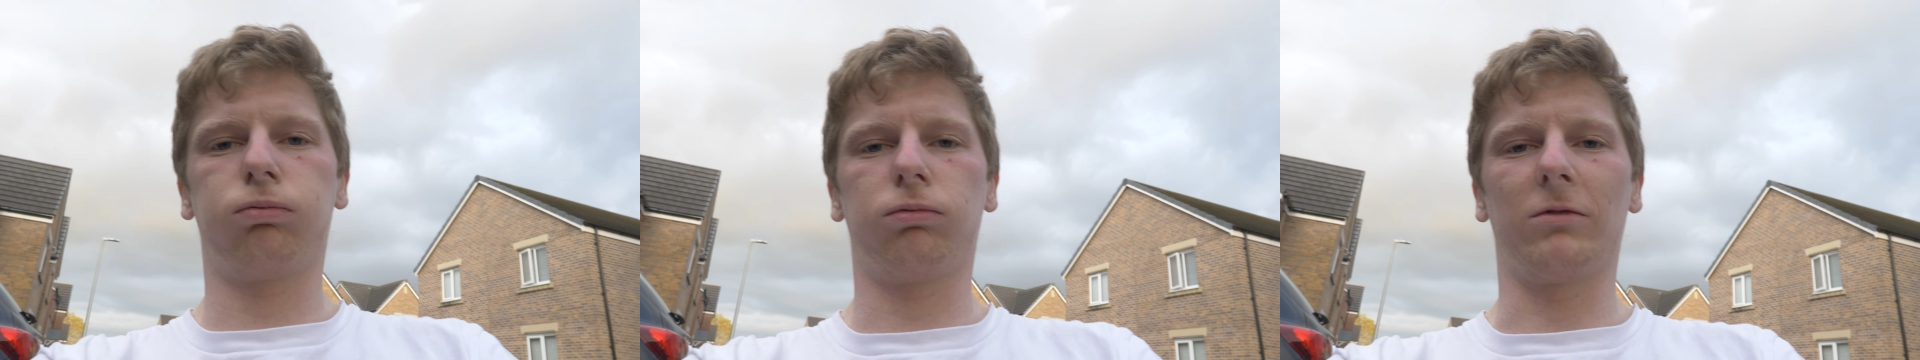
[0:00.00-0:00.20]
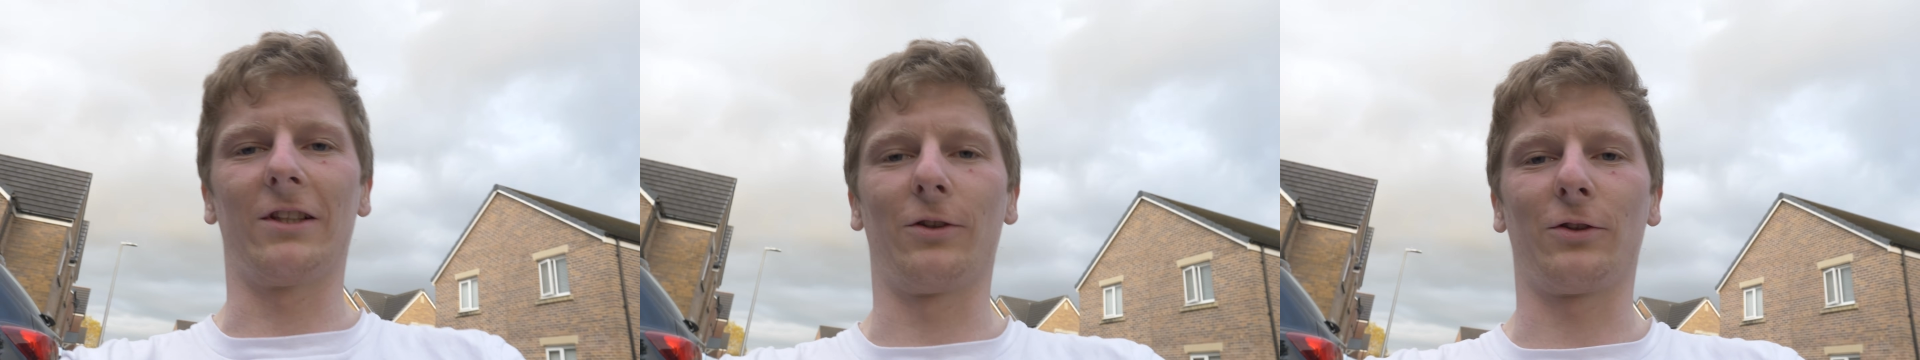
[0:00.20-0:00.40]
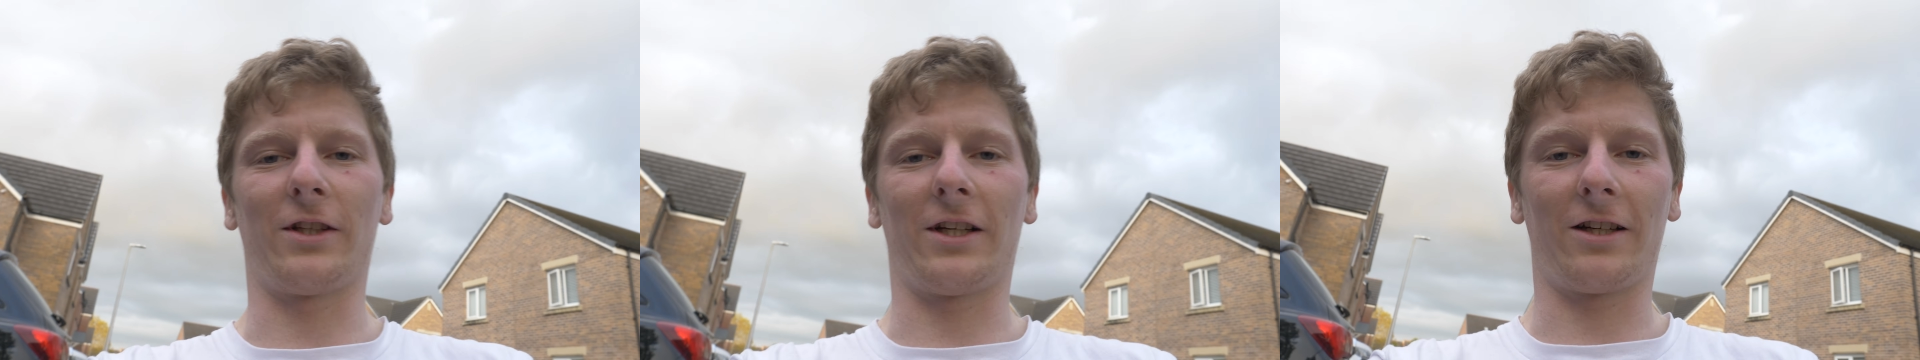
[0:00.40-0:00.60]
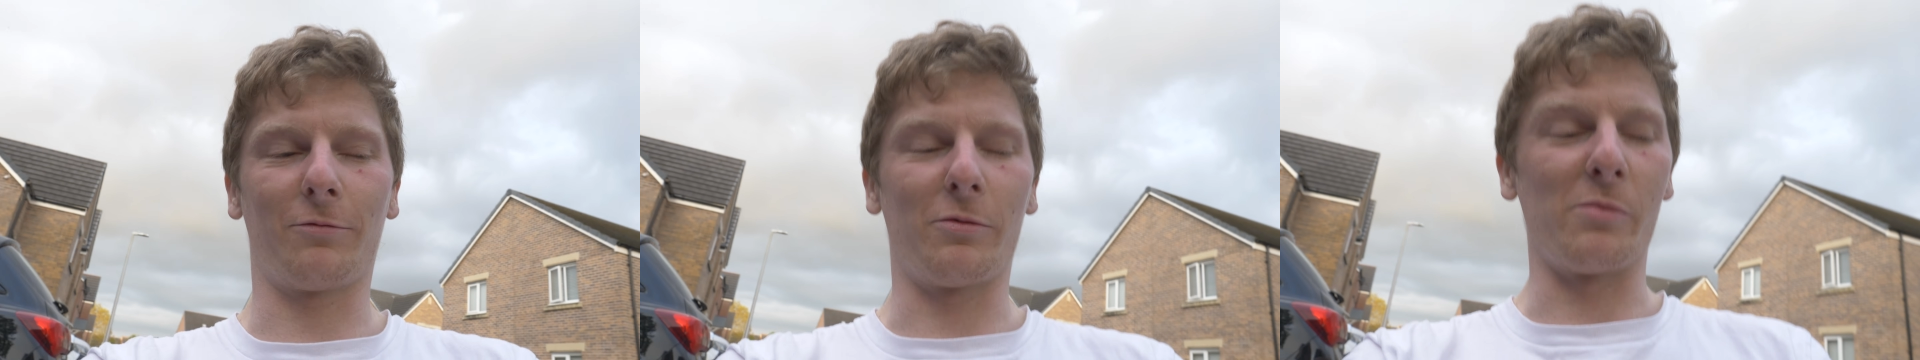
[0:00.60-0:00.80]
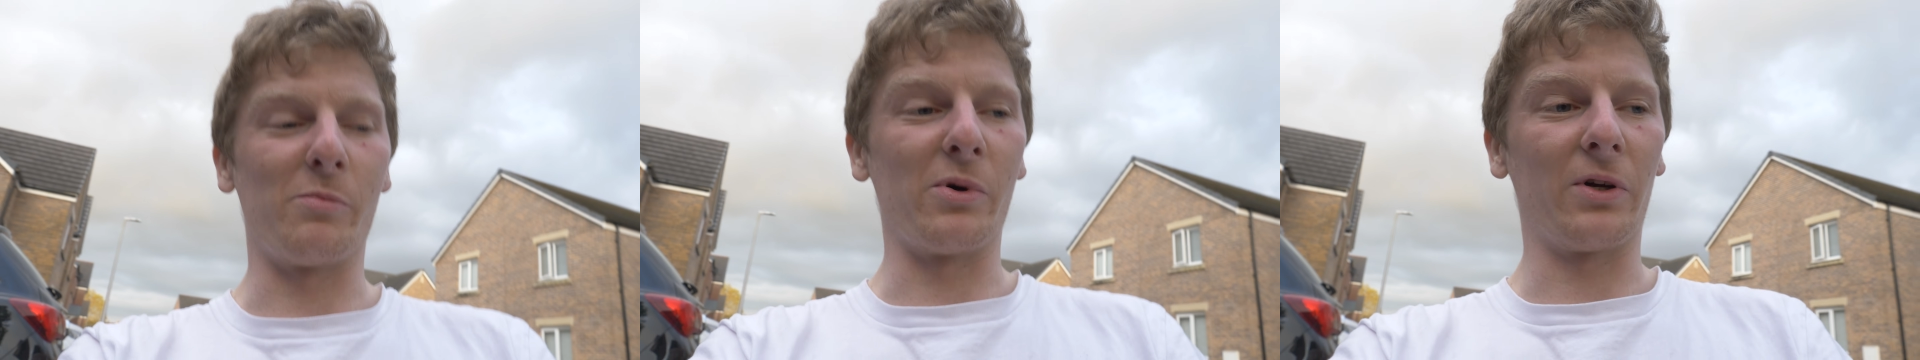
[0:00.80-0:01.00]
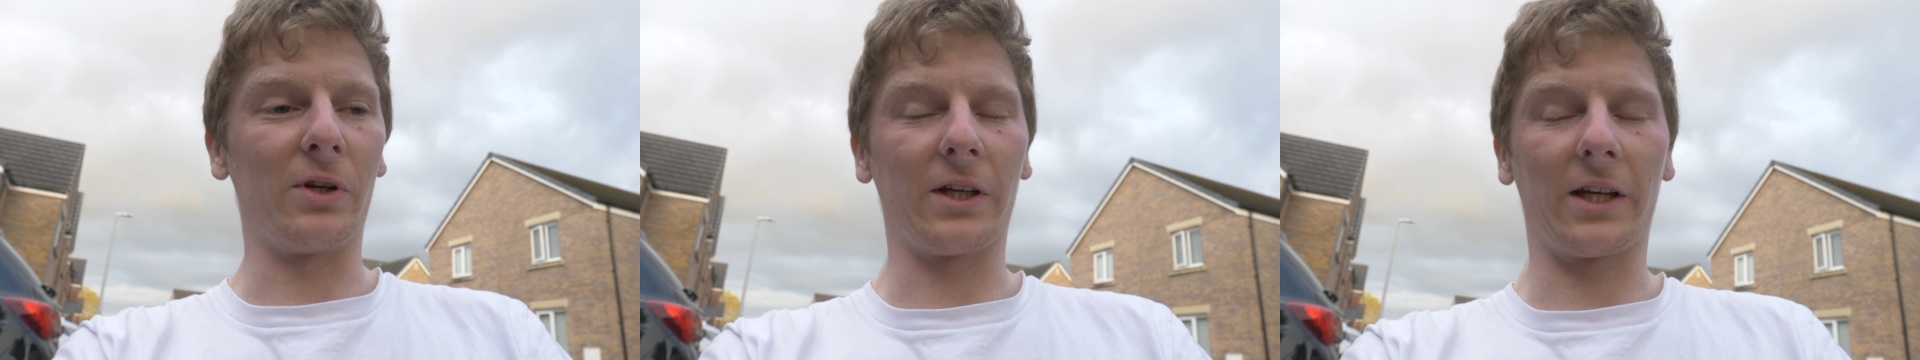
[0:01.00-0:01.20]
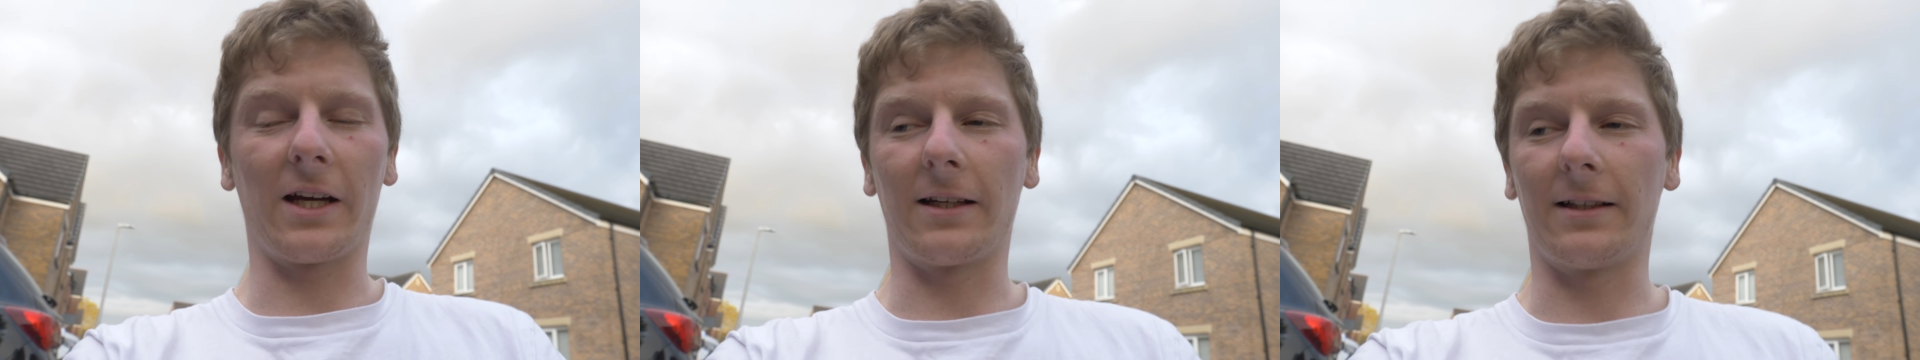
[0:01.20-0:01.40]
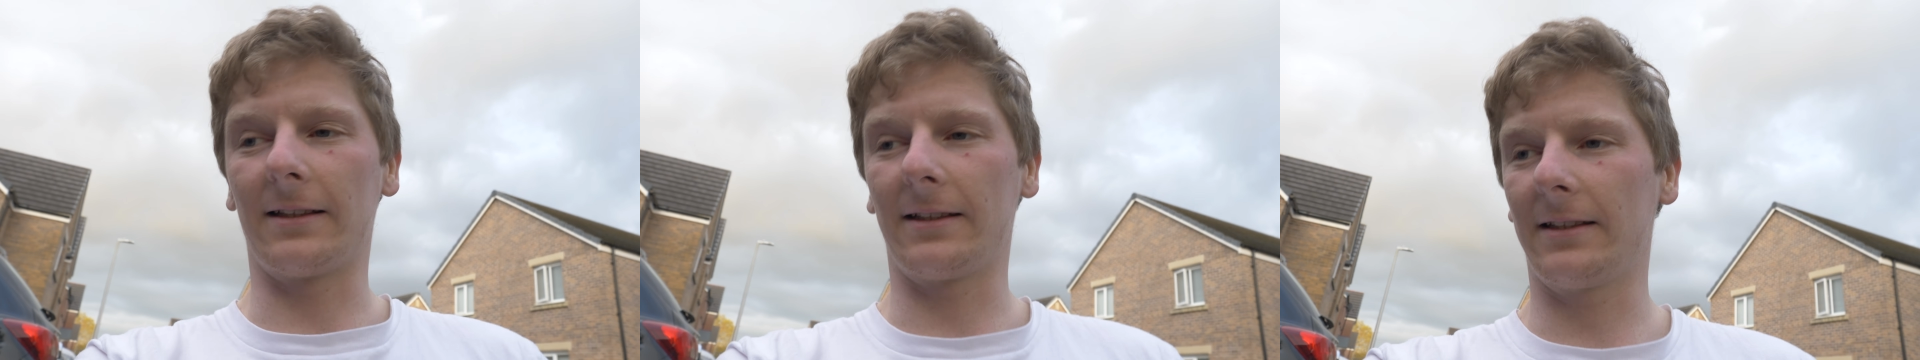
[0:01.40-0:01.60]
Looks like I've been burnt
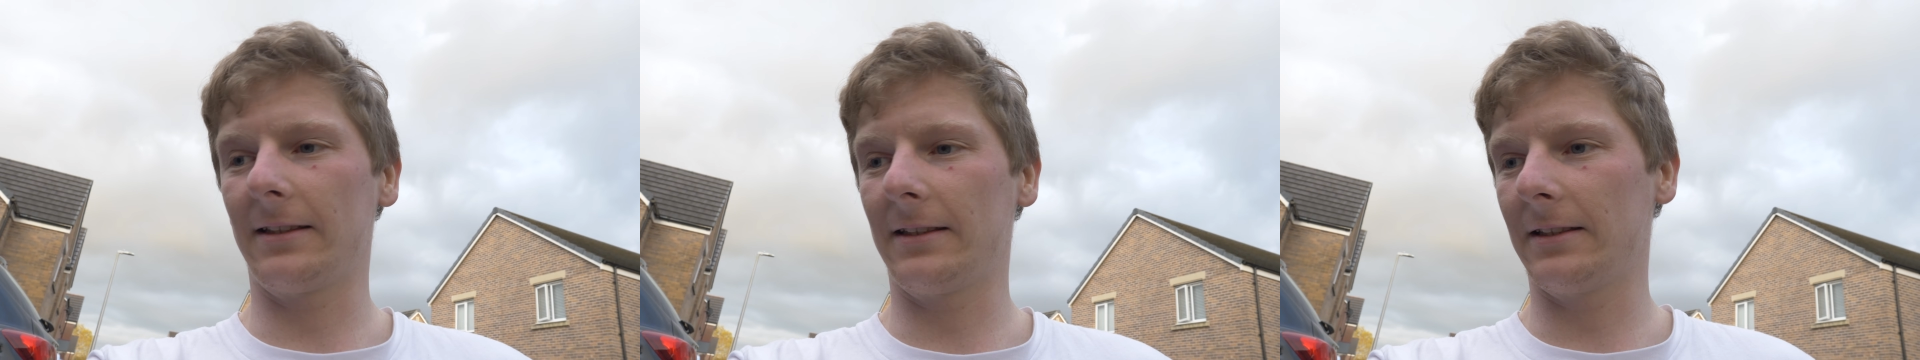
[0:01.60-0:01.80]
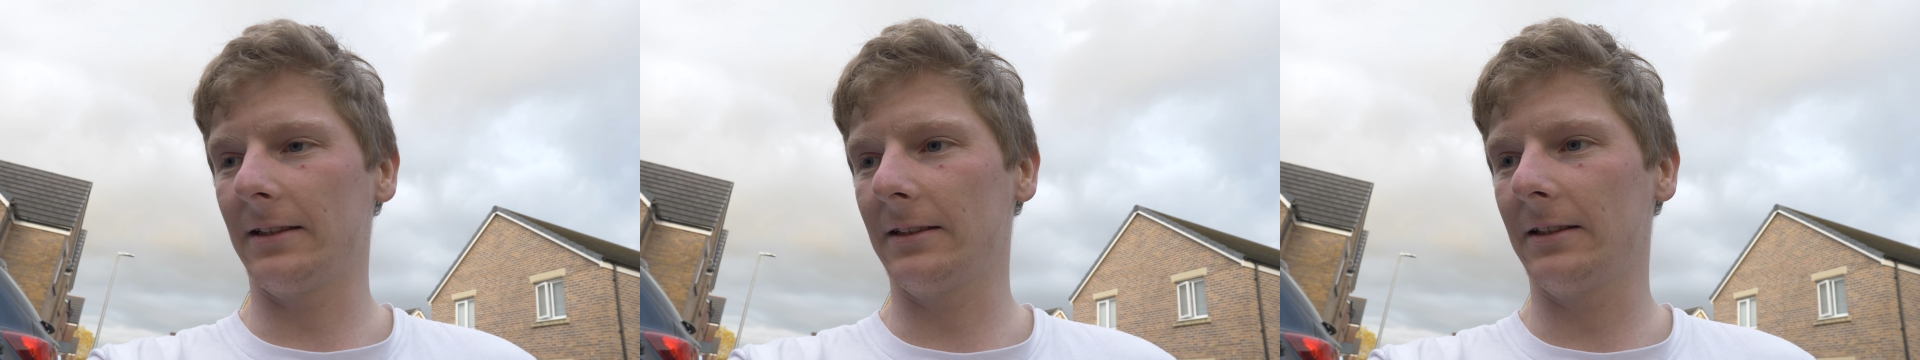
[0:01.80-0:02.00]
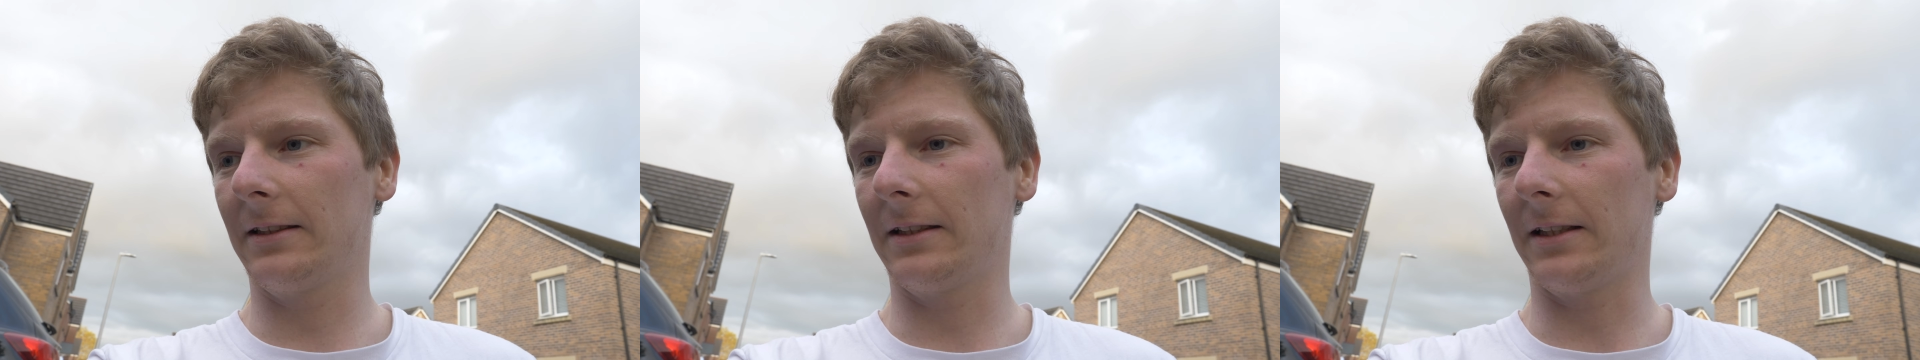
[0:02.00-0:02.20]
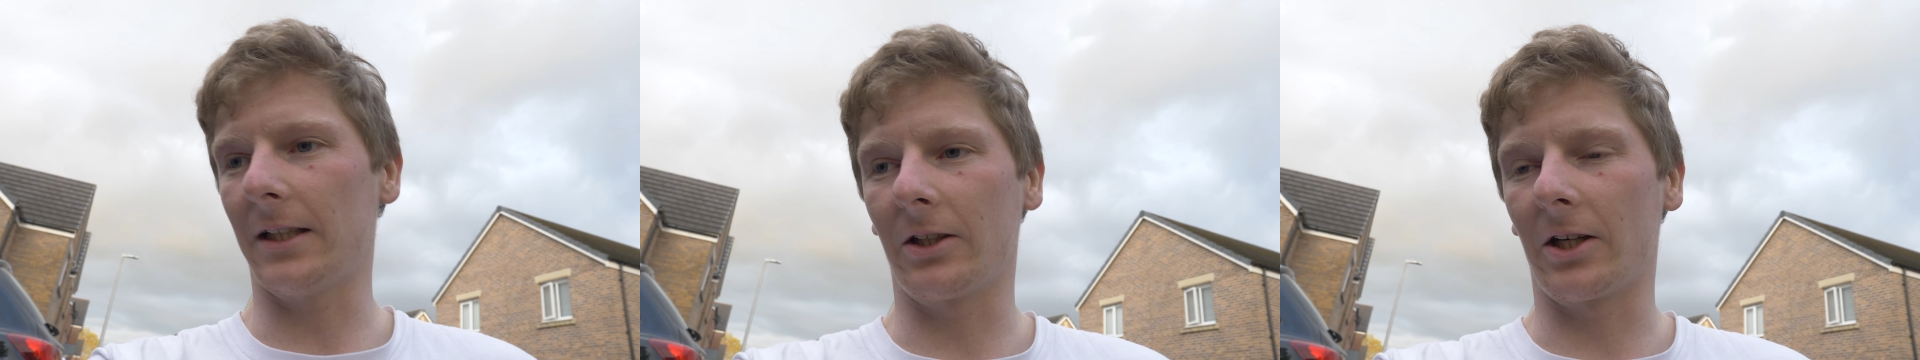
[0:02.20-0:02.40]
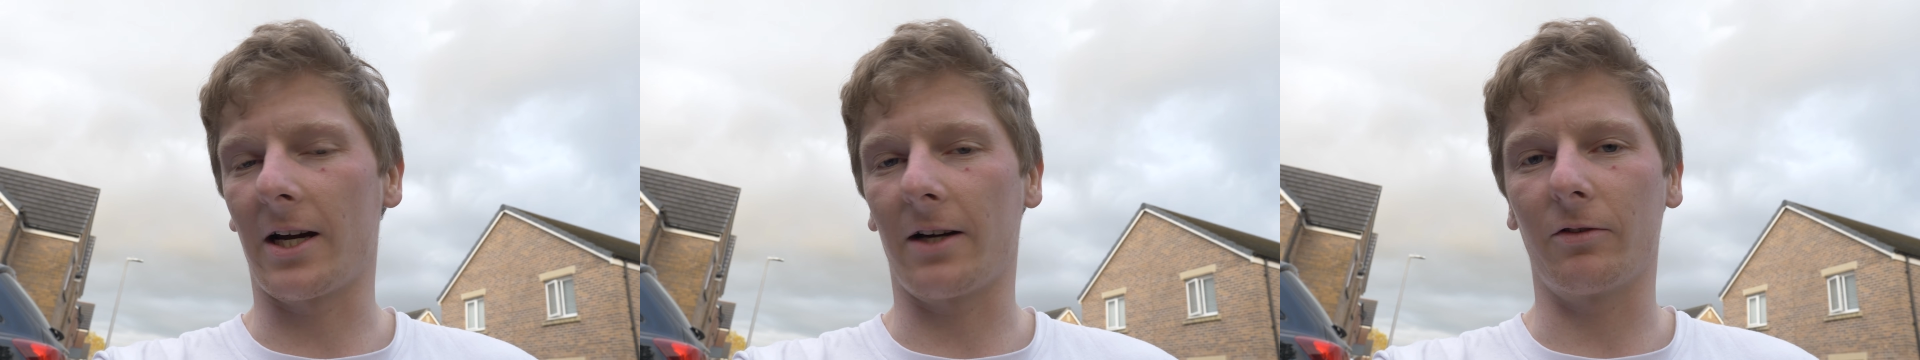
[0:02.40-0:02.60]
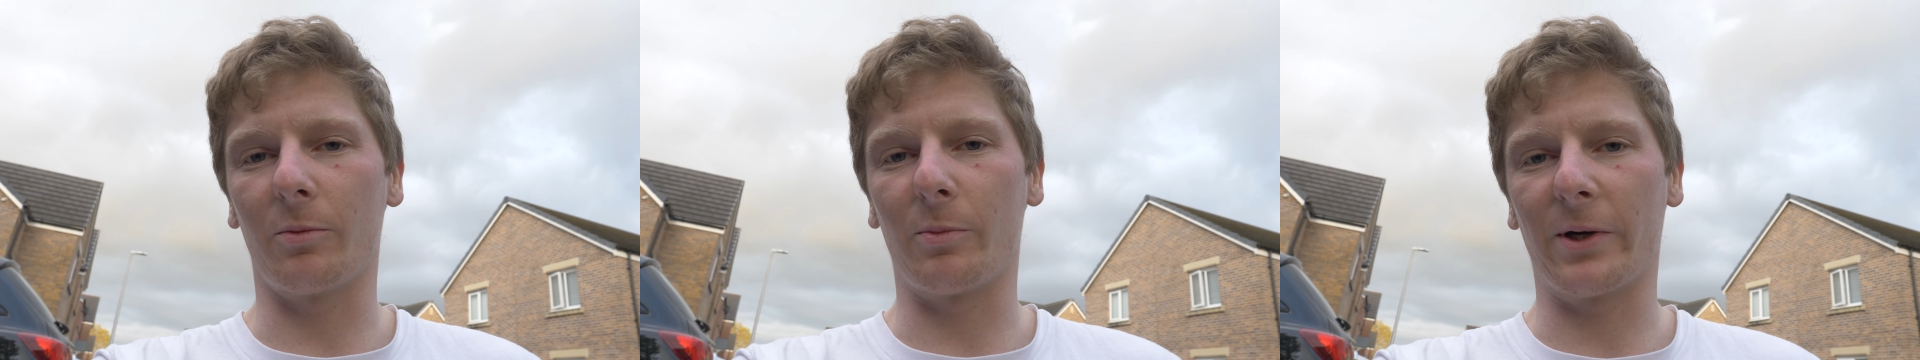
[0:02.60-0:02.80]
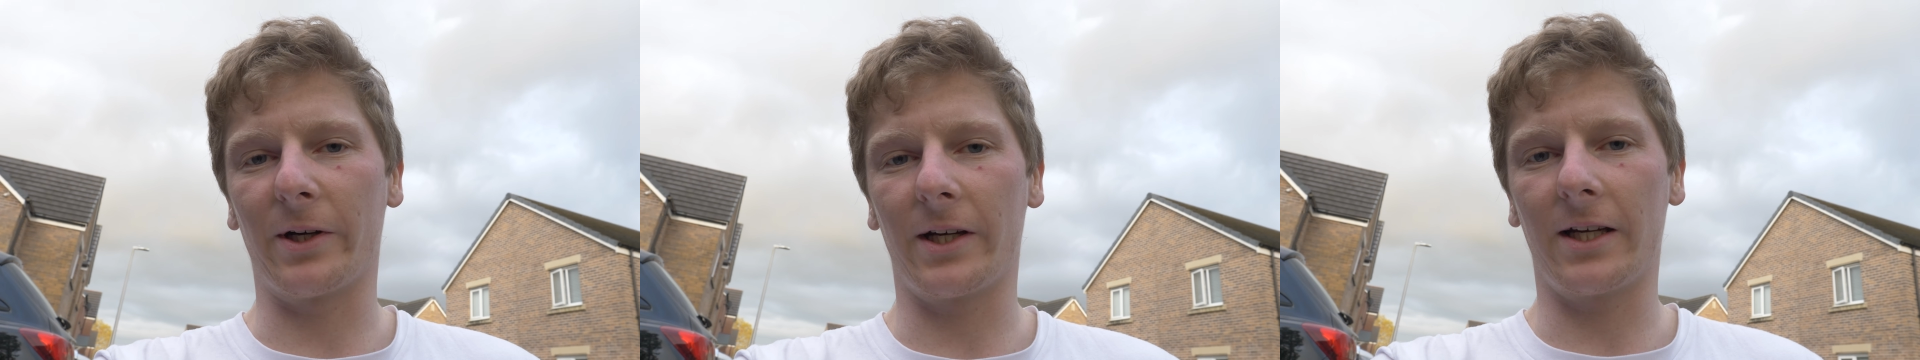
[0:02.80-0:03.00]
again. I'm gonna have to buy a